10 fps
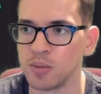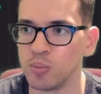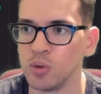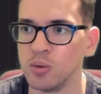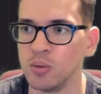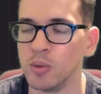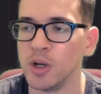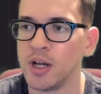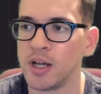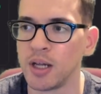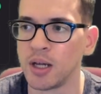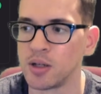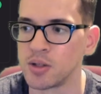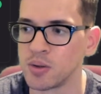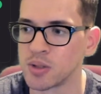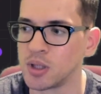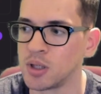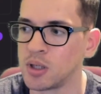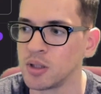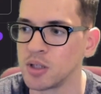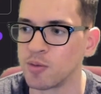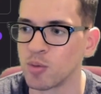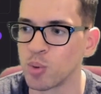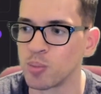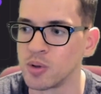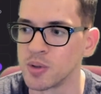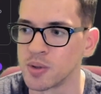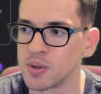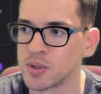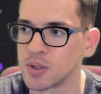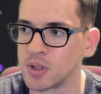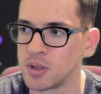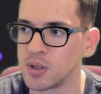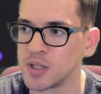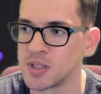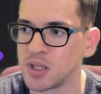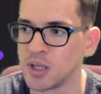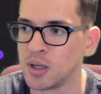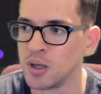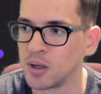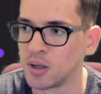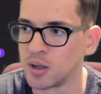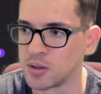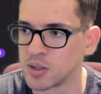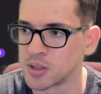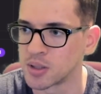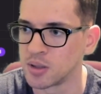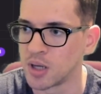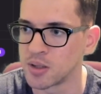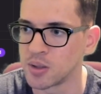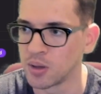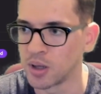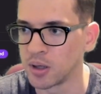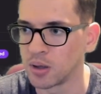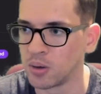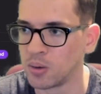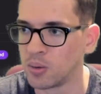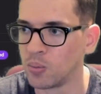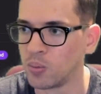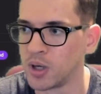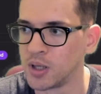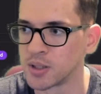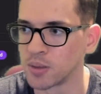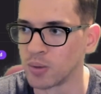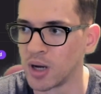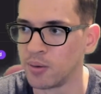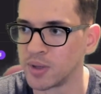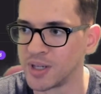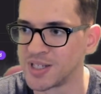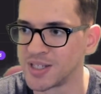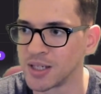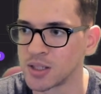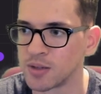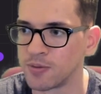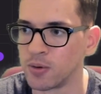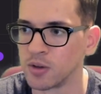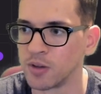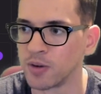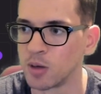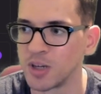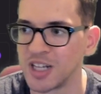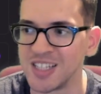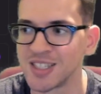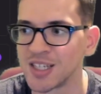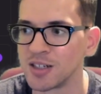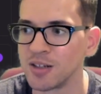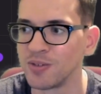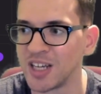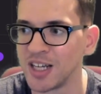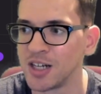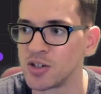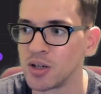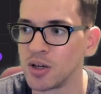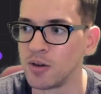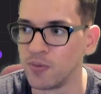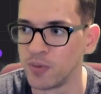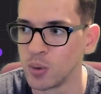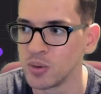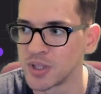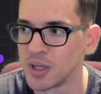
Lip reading: Boom. And it shows all the different proposals. So then you can see just not too long ago was round 6 for the farming incentive gauge vote.